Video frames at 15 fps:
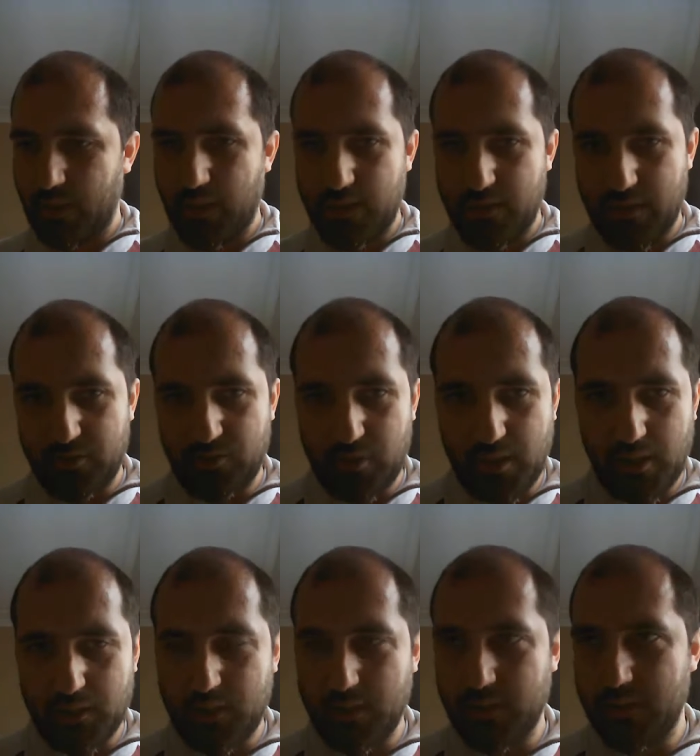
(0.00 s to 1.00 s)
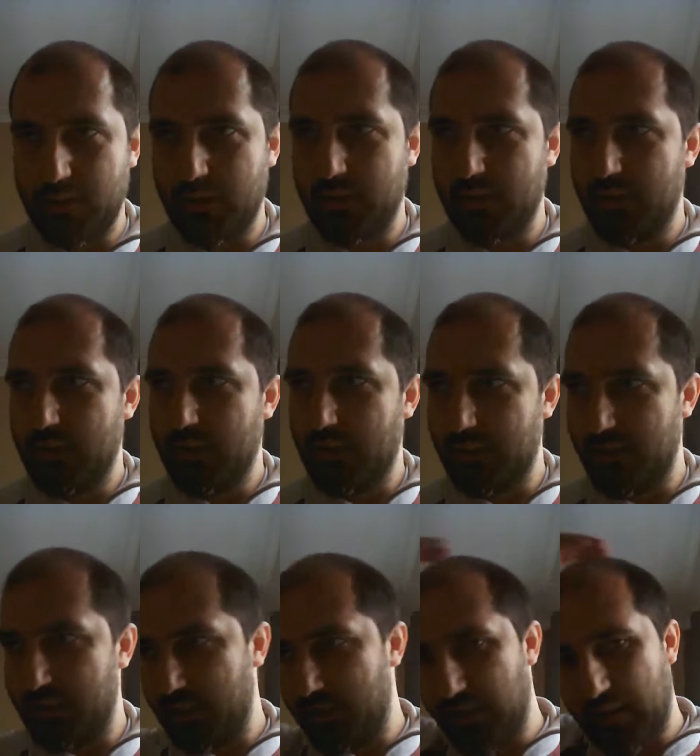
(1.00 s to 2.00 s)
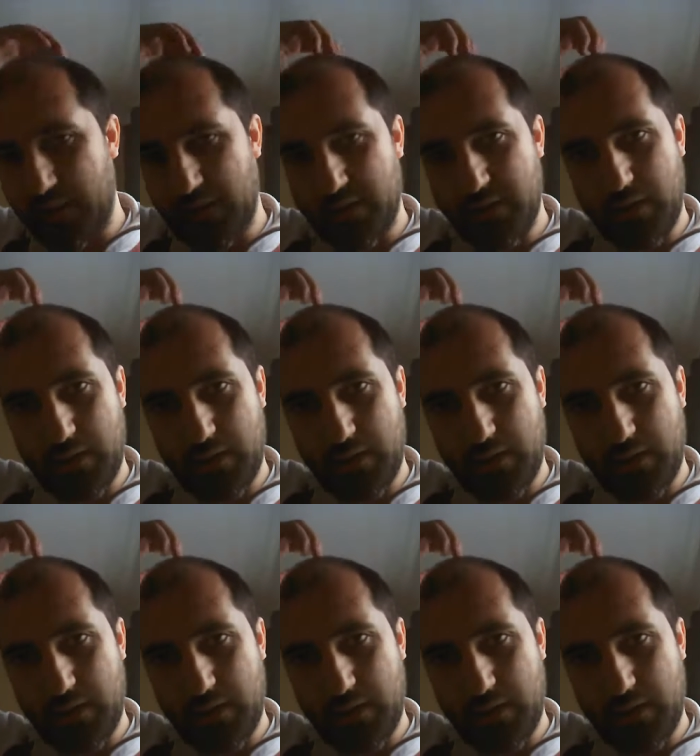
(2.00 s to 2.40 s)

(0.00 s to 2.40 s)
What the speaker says: and things like that. Like, I think the Italian,